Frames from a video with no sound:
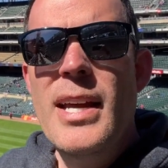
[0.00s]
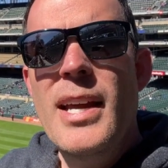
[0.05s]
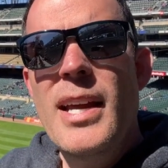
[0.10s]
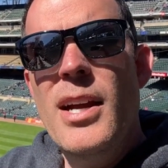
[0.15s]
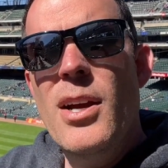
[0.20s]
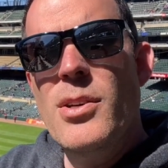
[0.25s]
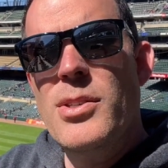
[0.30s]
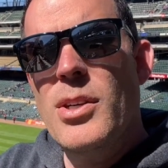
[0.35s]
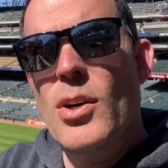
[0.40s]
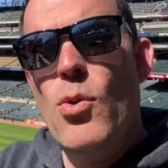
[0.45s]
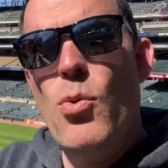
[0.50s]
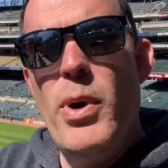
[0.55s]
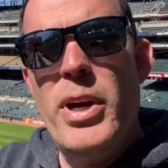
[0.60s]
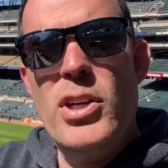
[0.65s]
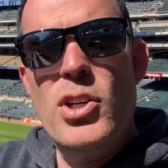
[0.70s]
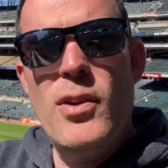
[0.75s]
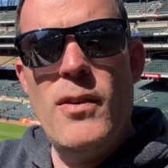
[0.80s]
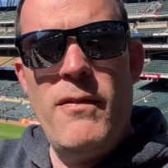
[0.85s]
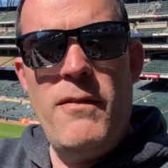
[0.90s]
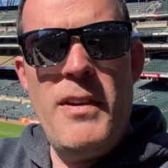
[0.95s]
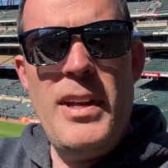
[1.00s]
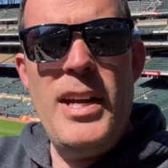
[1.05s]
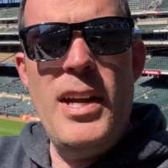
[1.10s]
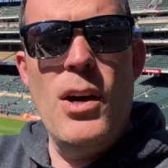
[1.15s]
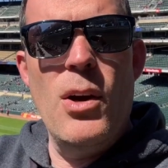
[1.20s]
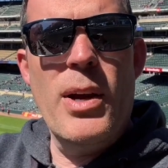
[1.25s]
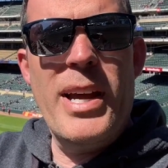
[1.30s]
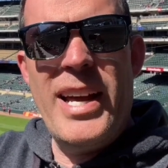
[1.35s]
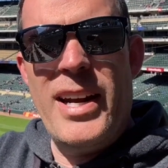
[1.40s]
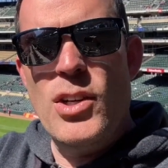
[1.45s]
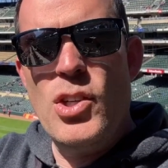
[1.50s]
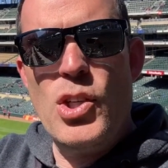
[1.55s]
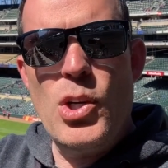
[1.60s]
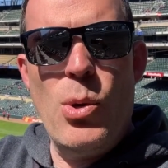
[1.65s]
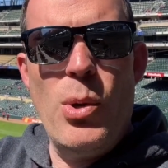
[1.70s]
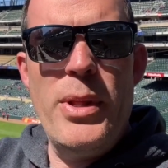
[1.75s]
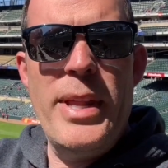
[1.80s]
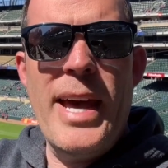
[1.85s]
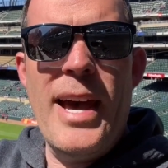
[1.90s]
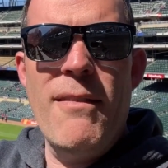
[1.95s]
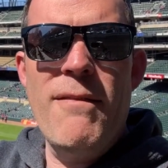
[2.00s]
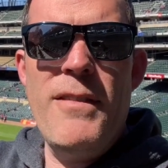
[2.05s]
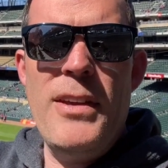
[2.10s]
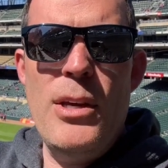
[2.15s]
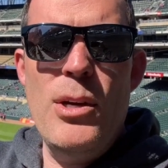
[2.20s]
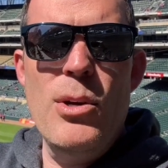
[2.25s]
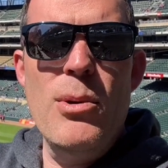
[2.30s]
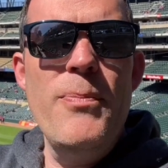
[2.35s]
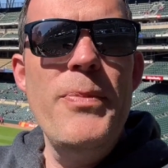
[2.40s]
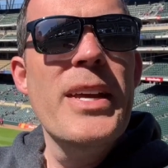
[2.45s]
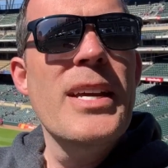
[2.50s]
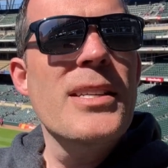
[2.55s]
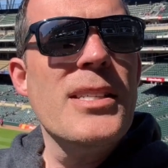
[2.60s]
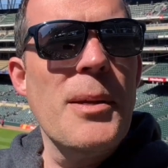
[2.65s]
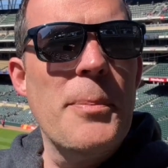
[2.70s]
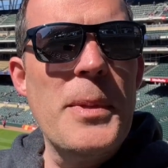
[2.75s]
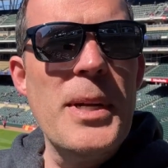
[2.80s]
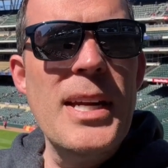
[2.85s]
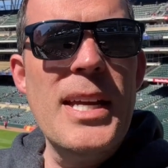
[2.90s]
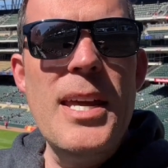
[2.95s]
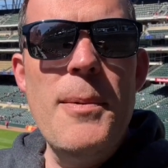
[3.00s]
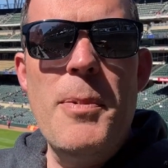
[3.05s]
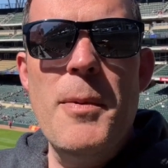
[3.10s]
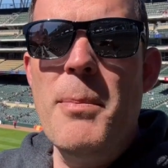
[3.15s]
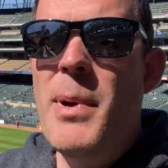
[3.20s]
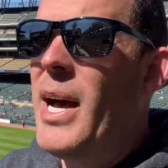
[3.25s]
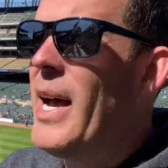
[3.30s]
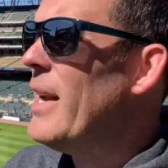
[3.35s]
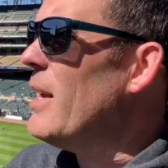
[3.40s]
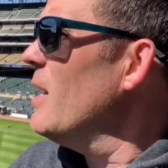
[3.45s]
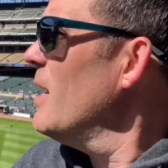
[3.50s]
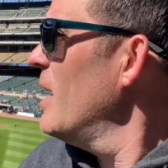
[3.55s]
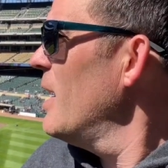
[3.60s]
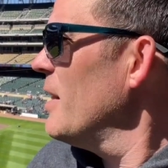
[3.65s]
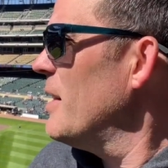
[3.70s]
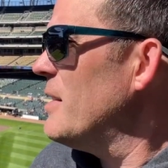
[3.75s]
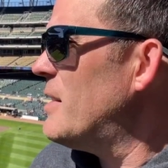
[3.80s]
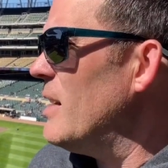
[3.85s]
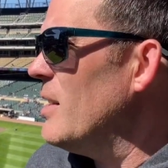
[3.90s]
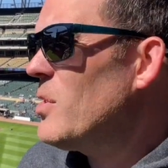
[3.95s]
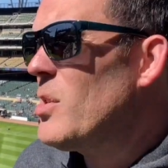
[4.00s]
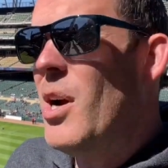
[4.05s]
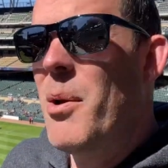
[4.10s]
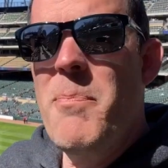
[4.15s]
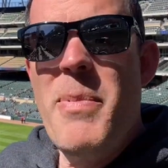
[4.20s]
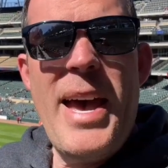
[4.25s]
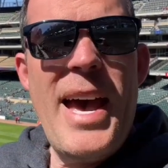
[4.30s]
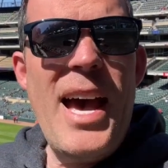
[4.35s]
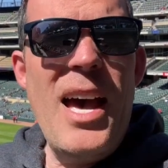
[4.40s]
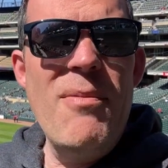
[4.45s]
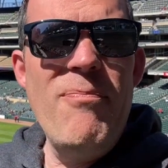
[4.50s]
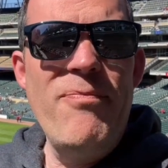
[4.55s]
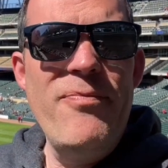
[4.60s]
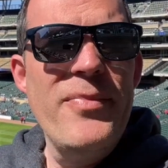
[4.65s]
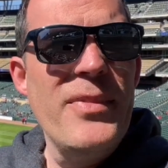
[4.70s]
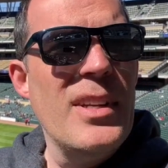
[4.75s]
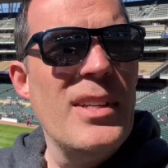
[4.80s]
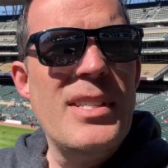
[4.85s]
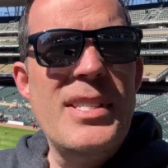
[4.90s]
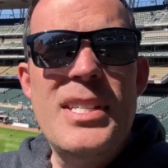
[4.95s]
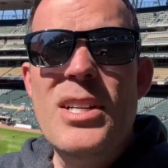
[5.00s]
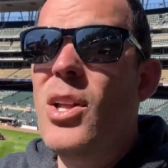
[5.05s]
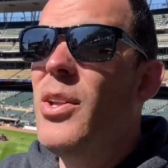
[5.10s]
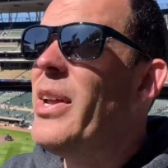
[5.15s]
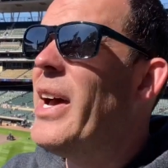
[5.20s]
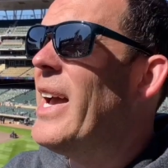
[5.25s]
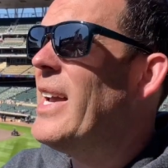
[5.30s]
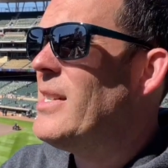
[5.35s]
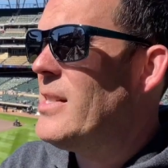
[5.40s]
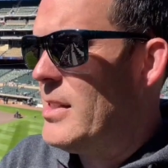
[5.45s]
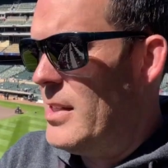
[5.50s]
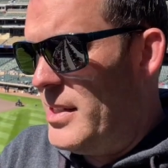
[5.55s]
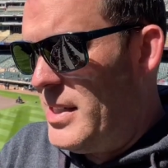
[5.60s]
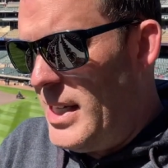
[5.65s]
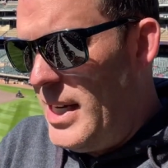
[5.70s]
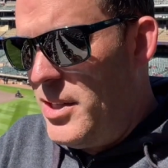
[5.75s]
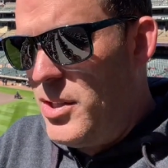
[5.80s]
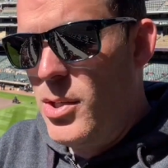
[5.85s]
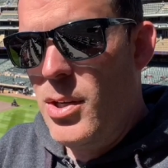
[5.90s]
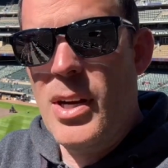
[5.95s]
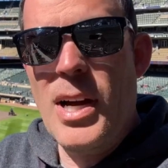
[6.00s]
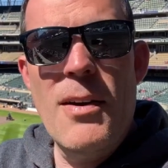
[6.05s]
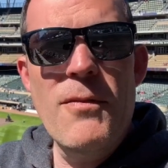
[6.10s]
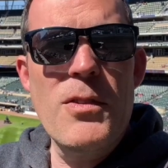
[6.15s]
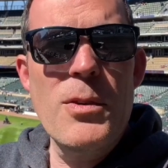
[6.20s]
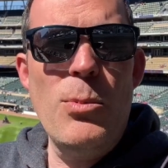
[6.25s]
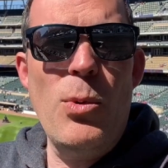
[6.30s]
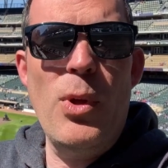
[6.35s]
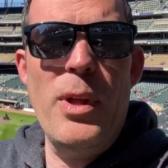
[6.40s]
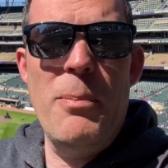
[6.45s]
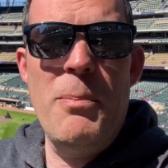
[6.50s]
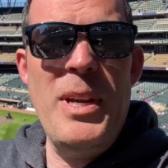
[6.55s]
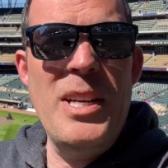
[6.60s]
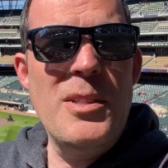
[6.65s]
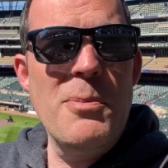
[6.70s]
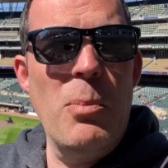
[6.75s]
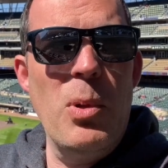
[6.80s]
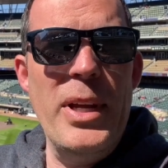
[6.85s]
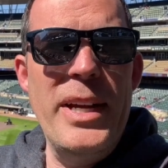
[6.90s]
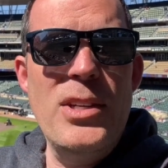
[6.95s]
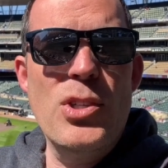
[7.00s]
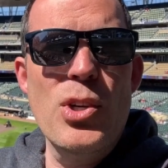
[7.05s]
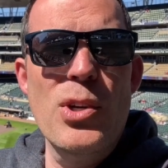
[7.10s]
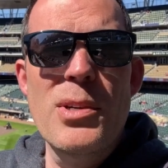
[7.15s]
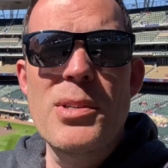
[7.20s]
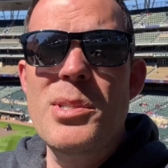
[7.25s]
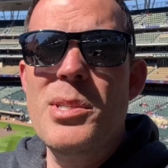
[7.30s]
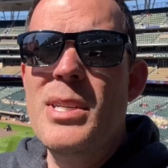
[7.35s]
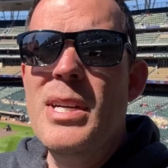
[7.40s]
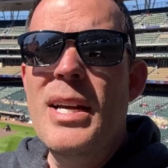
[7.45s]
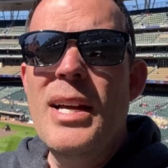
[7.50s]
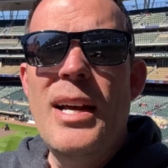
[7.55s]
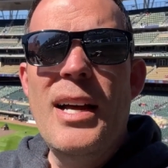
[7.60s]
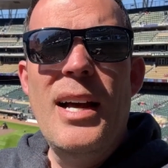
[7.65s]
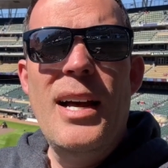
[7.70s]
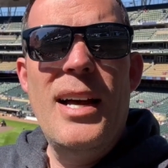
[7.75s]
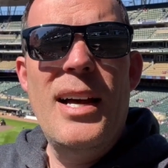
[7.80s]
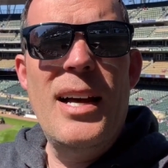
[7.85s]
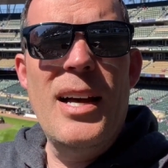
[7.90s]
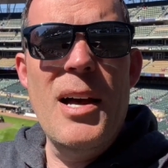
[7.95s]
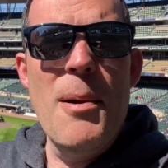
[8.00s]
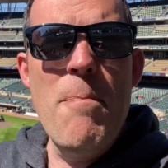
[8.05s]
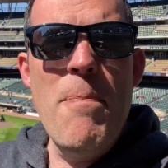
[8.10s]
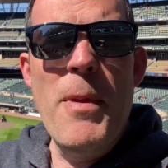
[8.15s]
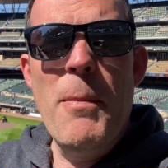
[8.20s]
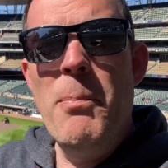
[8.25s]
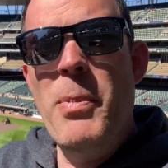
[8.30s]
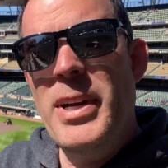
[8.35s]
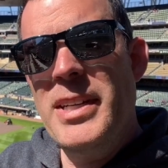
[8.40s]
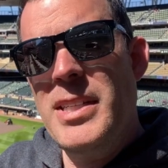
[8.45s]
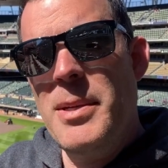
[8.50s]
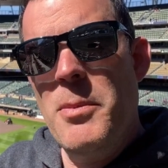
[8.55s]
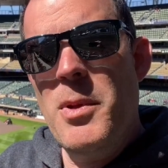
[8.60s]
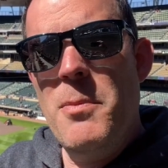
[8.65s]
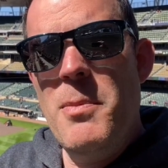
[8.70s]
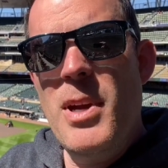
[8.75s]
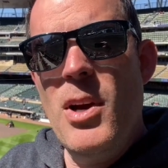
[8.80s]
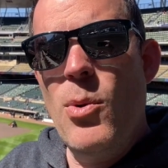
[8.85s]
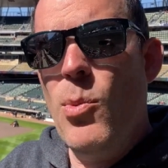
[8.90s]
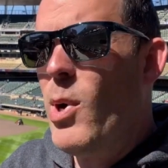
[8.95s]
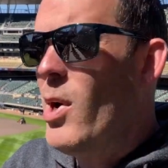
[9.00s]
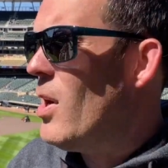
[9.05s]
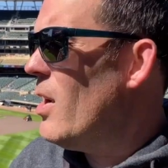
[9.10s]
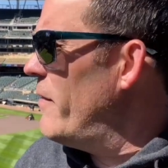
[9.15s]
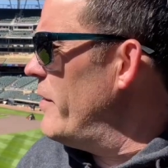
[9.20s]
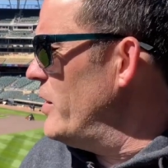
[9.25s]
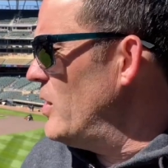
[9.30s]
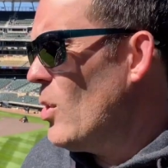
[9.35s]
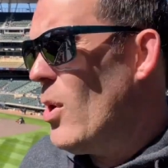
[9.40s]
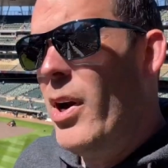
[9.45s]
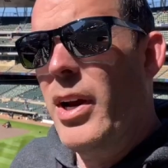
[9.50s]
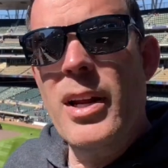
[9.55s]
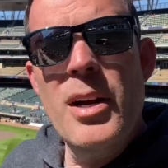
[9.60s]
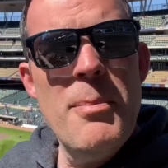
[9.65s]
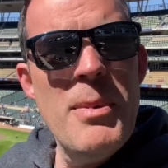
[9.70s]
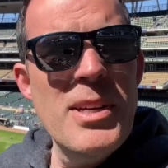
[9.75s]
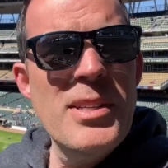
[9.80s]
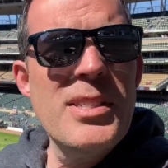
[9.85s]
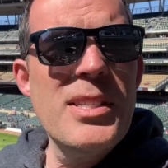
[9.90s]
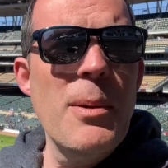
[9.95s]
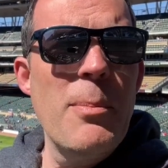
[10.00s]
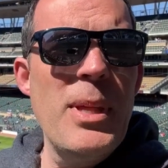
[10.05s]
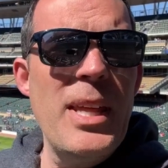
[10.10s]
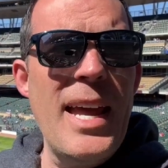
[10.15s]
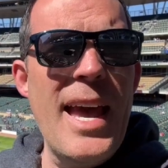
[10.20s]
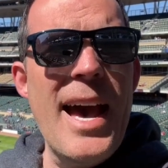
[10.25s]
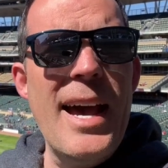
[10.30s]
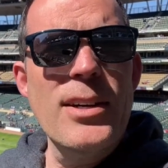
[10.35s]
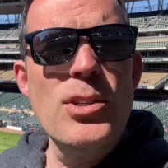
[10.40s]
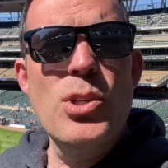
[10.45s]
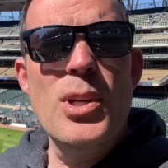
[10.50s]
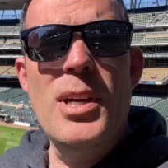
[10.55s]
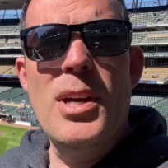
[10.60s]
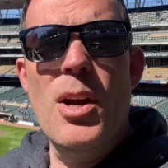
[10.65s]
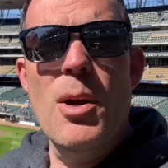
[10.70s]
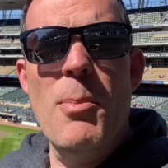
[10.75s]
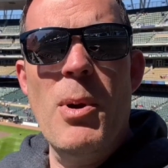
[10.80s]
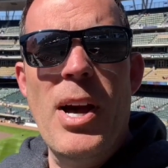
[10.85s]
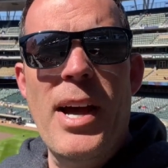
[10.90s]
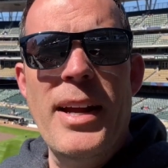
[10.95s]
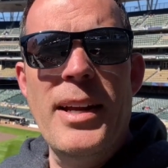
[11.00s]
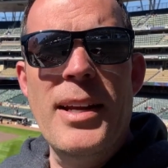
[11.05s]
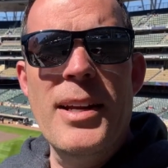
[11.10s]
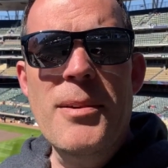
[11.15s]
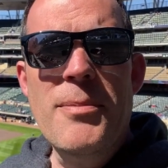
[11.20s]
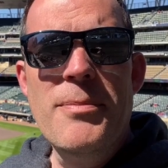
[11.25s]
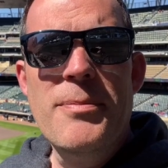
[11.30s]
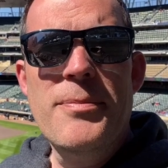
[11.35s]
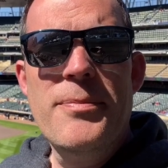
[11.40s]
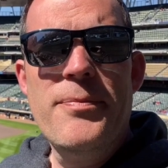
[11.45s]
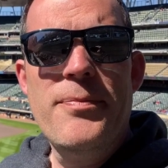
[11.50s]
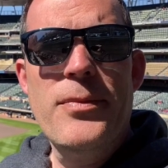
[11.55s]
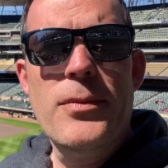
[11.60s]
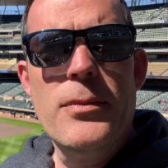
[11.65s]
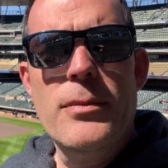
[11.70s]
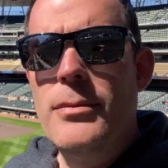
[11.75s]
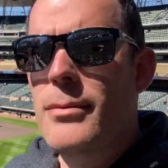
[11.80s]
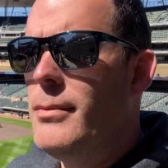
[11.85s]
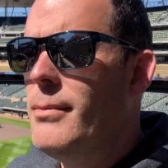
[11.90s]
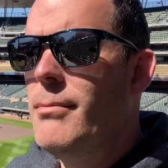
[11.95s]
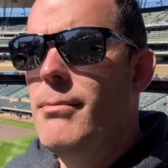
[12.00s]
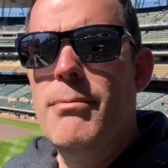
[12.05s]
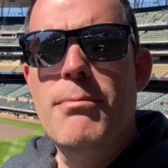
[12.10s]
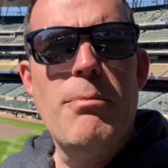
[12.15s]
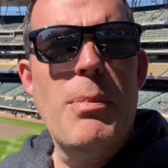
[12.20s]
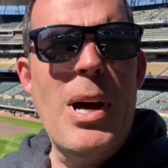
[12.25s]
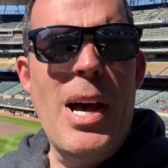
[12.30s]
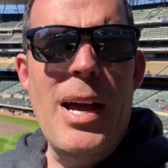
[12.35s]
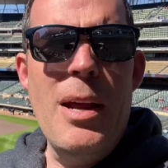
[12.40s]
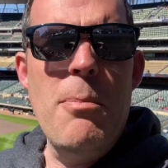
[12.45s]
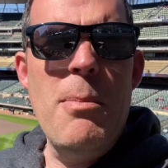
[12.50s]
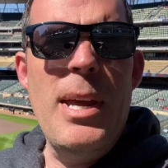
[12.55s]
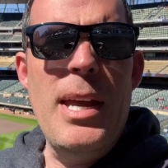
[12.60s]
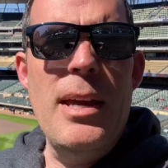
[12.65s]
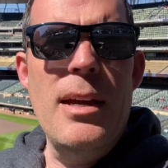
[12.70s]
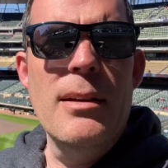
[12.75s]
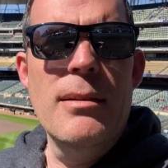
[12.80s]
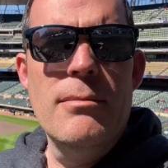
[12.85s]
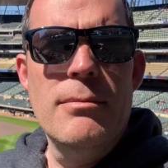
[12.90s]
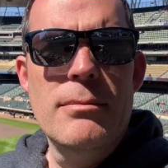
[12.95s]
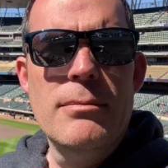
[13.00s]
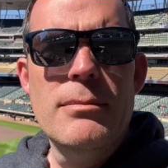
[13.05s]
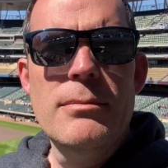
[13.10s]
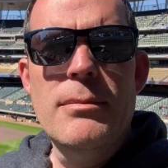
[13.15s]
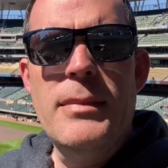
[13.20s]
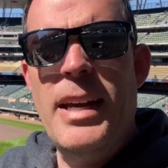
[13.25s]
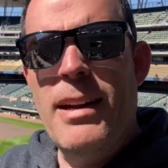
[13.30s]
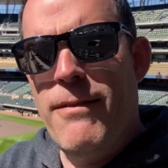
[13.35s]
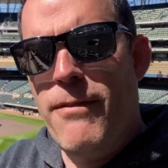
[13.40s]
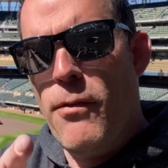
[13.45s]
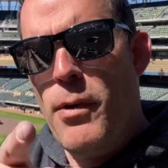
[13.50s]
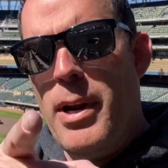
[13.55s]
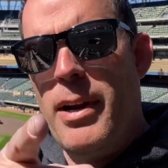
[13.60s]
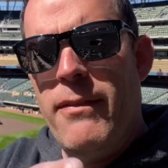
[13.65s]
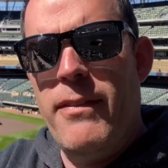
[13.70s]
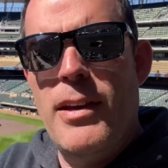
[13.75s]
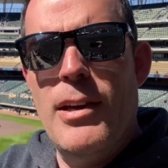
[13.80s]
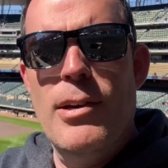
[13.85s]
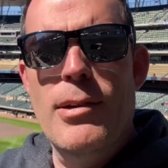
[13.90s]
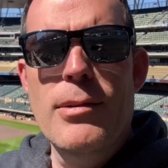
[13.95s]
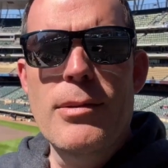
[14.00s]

Here's a quick video kind of showing that view. Something to keep in mind. The seats aren't bad, still nice. The seats are comfortable, it beats bleachers. But something to be aware of is you are gonna miss some of the action here behind me, in front of you.